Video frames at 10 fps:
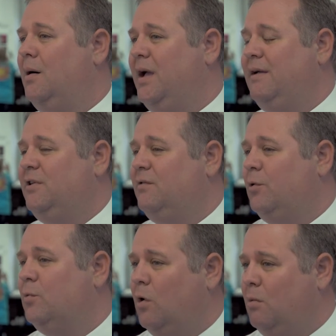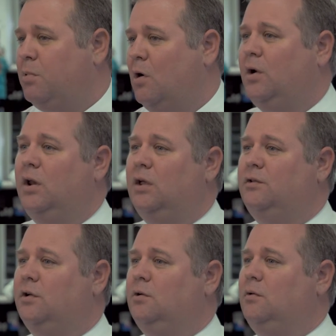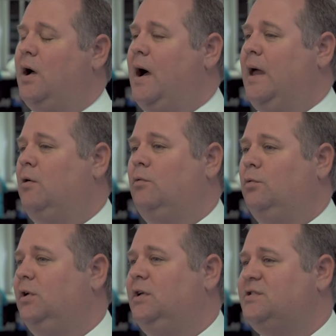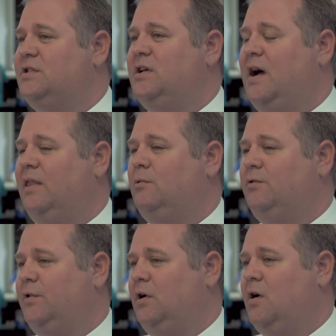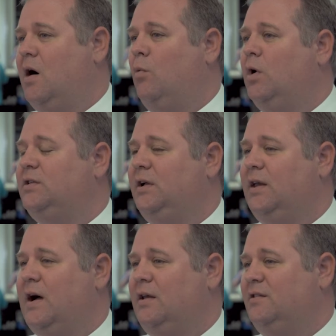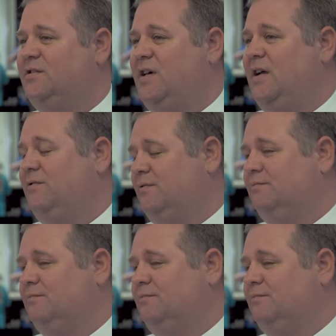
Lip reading: Even if we were broken into, I don't really see how they would figure out what to get out of the safe.